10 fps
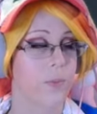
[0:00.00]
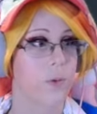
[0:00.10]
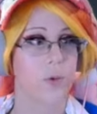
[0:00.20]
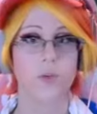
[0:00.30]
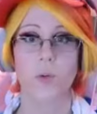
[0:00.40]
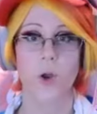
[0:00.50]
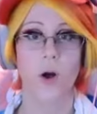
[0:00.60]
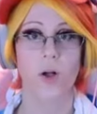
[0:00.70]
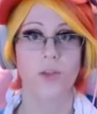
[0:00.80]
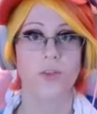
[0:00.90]
We're doing
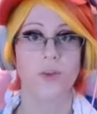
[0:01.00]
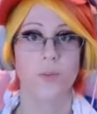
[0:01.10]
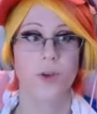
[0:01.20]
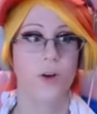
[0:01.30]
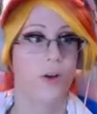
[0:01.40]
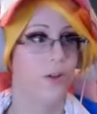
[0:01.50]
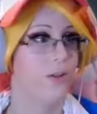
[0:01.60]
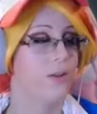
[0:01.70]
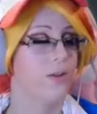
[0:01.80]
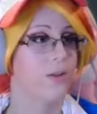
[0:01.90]
awesome, y'all.
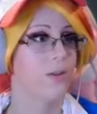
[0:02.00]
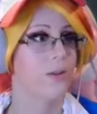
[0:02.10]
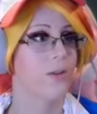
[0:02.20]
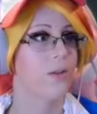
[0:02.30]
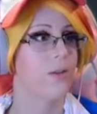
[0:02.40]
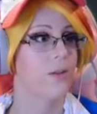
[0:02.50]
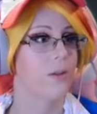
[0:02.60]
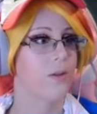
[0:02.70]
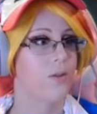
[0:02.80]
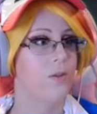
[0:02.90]

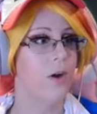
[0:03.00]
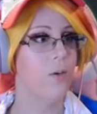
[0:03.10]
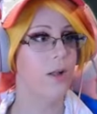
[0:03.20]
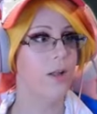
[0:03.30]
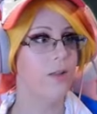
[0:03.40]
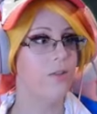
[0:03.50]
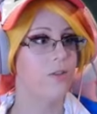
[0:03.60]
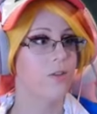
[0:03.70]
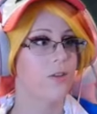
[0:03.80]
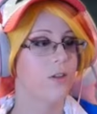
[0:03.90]
Go rent!